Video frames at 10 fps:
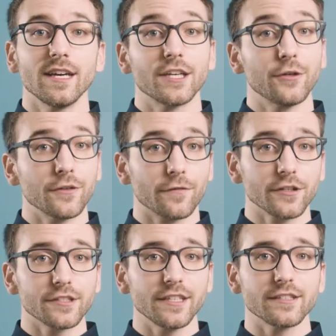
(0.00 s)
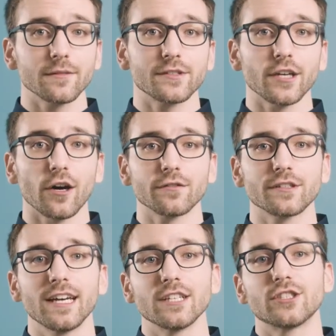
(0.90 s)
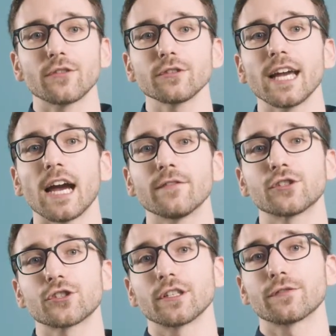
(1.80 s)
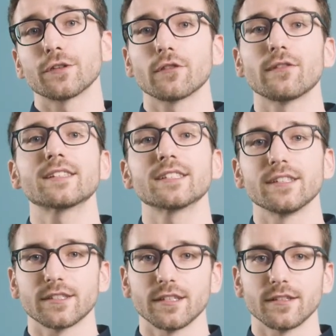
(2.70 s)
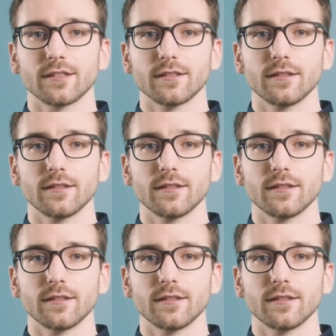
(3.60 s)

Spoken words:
Universities themselves generally have insurance for their residences,